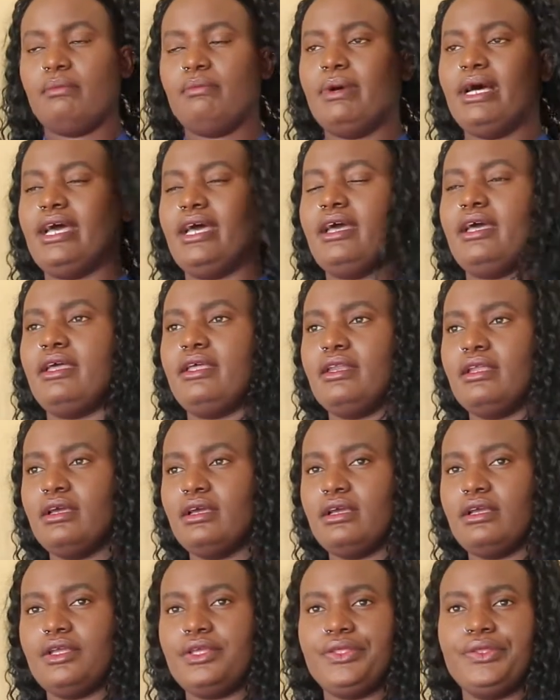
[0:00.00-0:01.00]
but
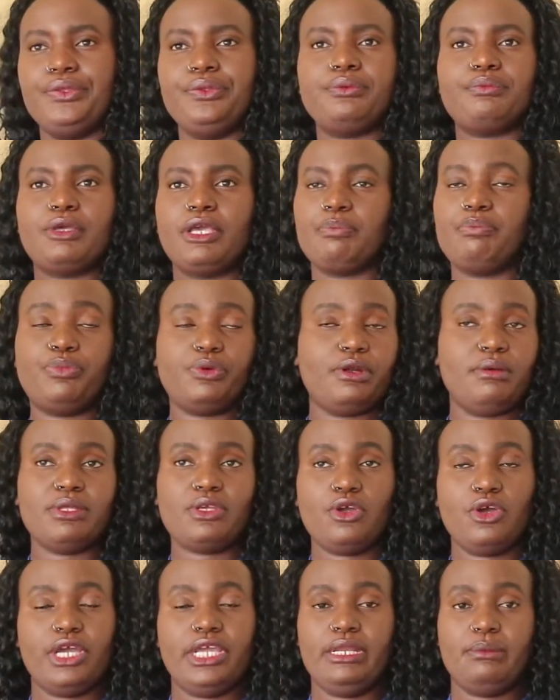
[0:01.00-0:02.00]
you can
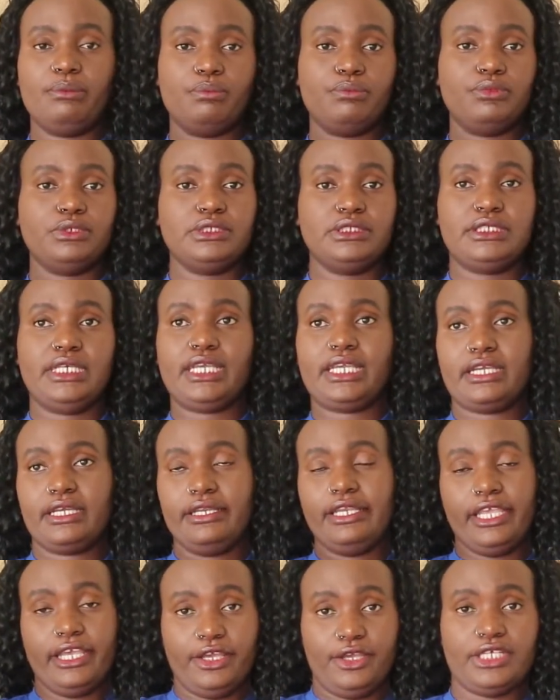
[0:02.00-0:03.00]
probably go in a
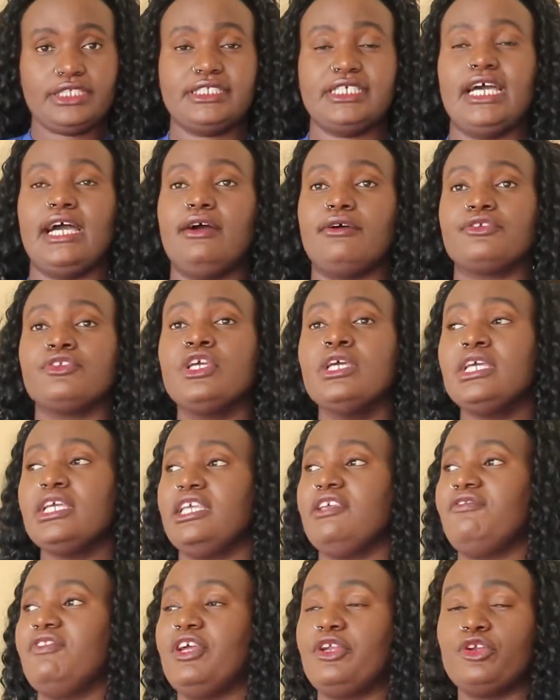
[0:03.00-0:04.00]
boutique near your town.
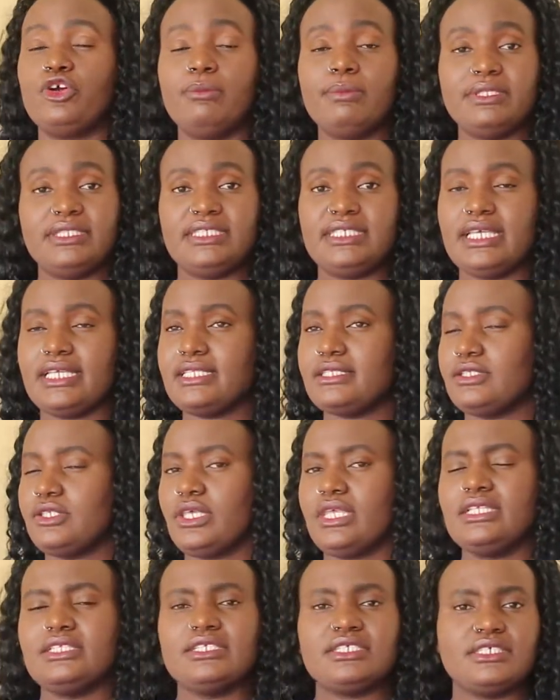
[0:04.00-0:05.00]
If there are no boutiques, you
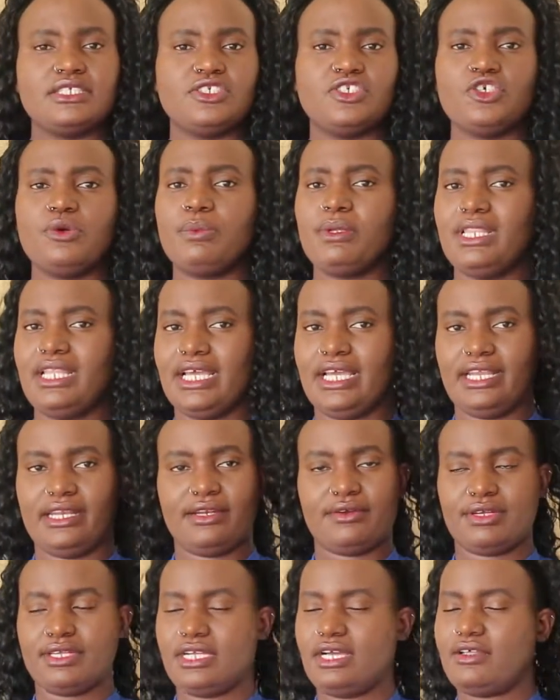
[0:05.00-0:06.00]
can just shop online.
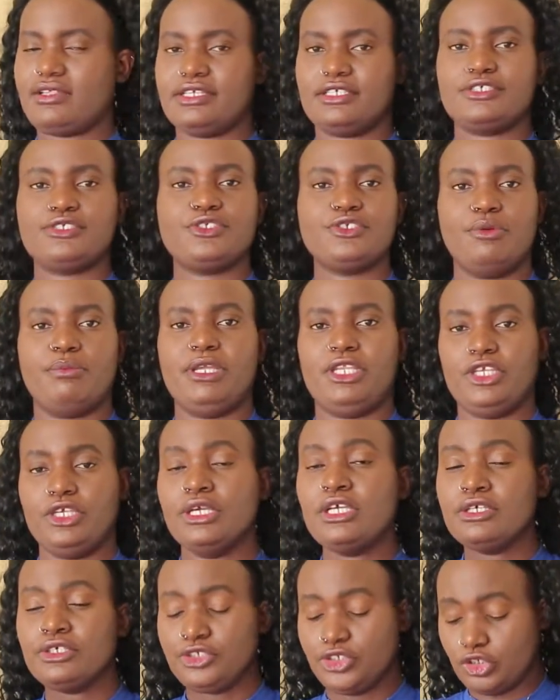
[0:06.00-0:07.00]
Right now there are so many
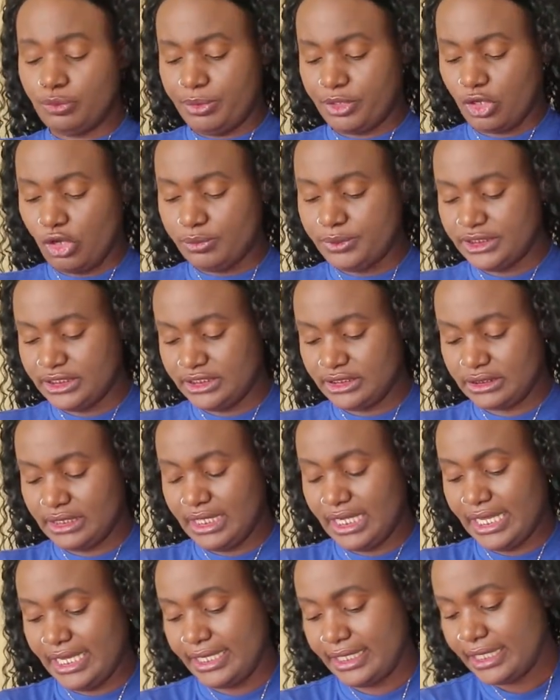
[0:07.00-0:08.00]
shopping options
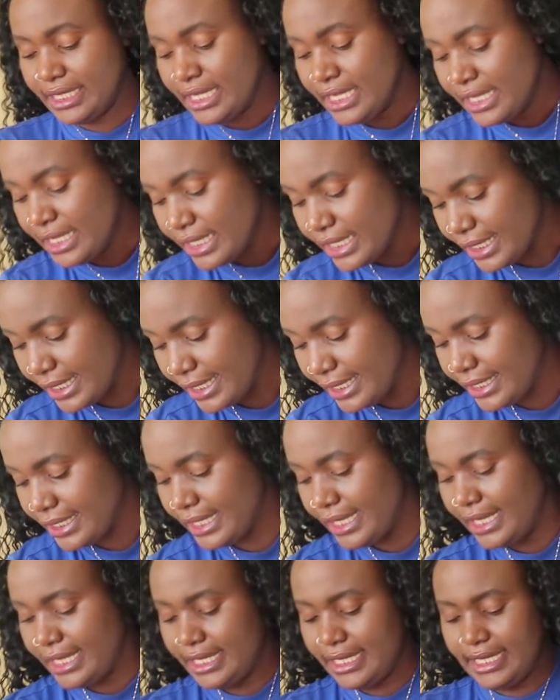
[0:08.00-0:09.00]
online. And
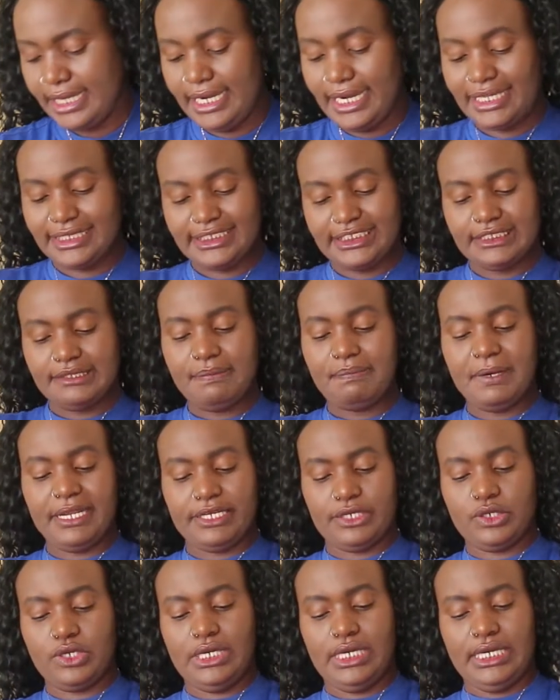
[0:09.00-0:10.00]
last
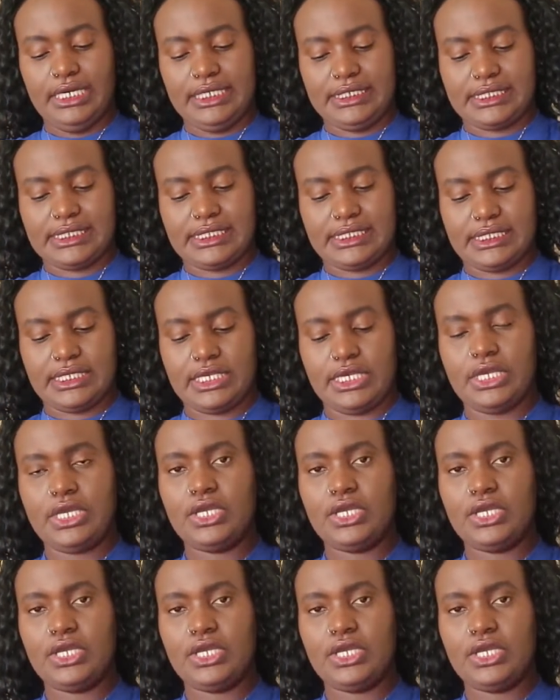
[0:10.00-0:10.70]
but not least,